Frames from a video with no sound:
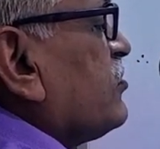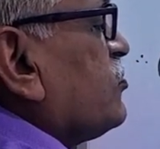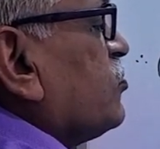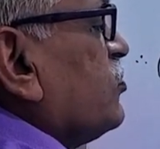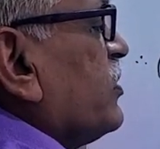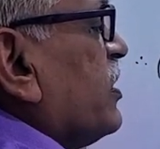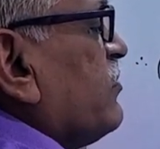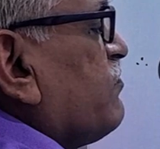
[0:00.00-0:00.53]

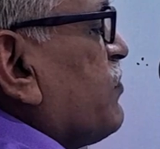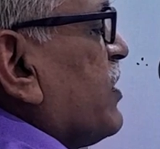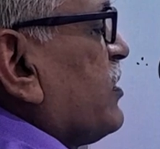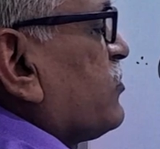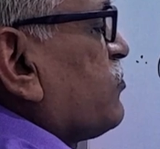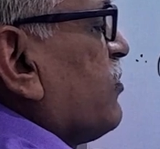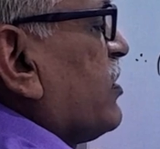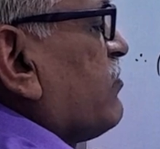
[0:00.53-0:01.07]
2n
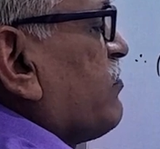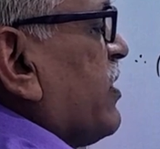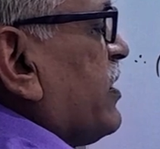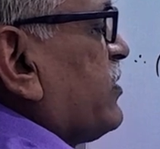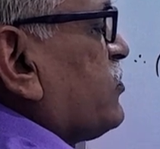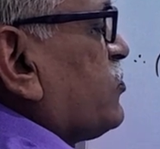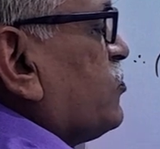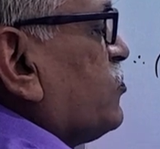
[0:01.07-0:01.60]
plus 1
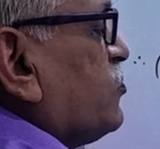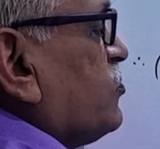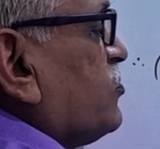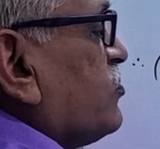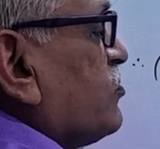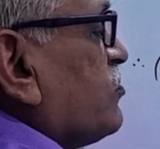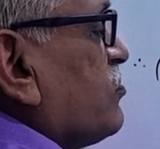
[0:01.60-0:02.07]
by 2